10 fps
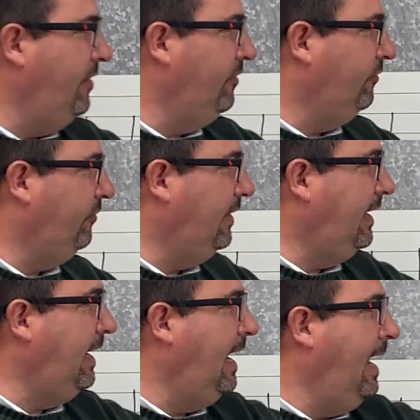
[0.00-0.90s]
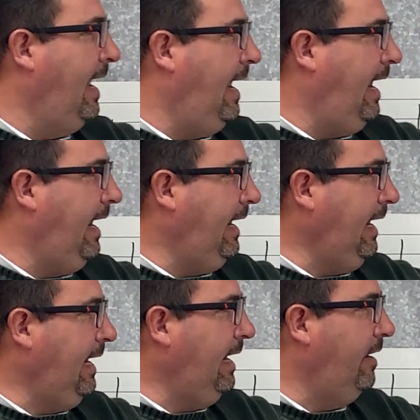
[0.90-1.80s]
C,
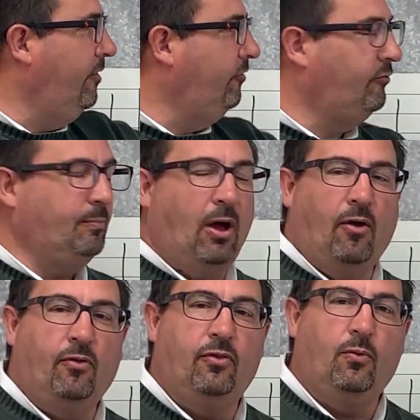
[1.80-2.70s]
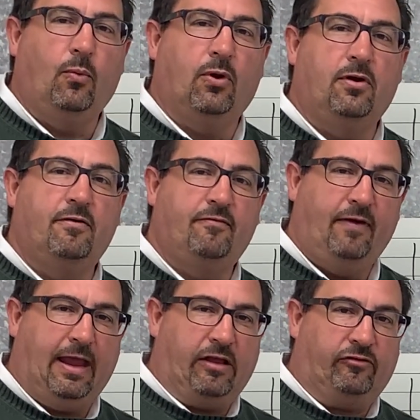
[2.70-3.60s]
E, spell the word
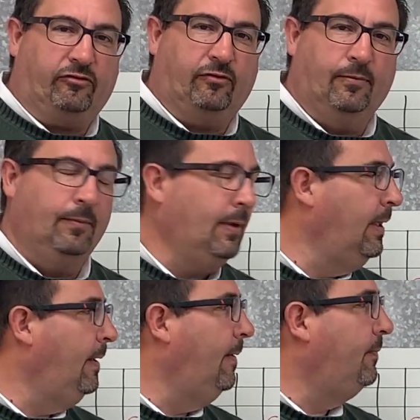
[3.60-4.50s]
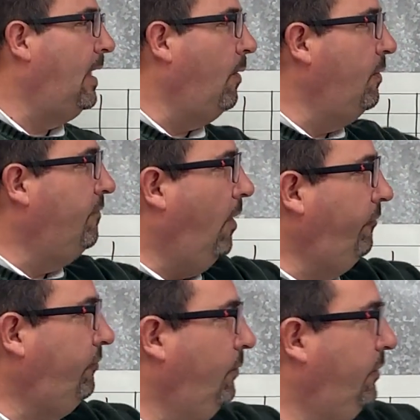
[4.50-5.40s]
face. Now we've
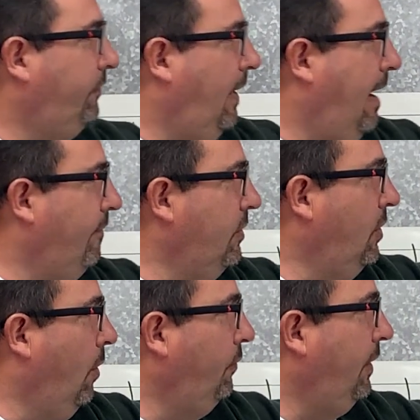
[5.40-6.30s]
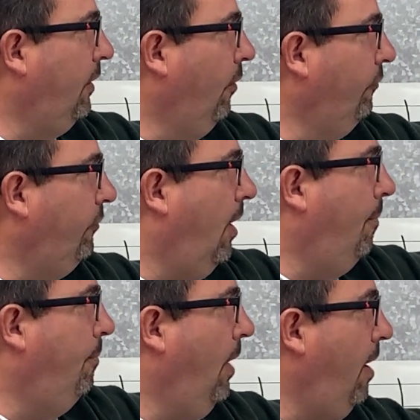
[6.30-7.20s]
also have a note that goes
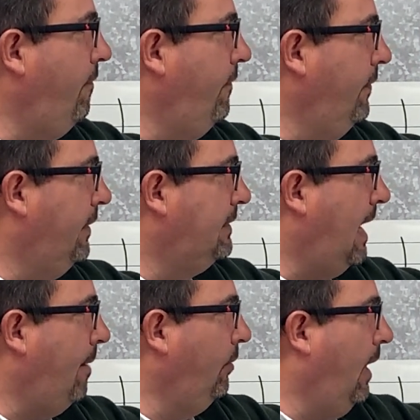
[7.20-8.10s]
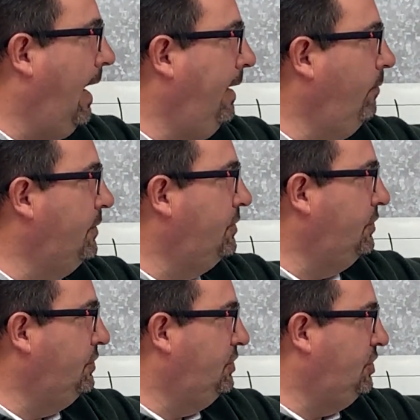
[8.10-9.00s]
above the top line, which
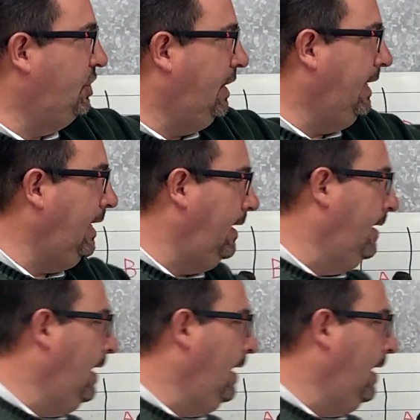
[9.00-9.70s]
is G,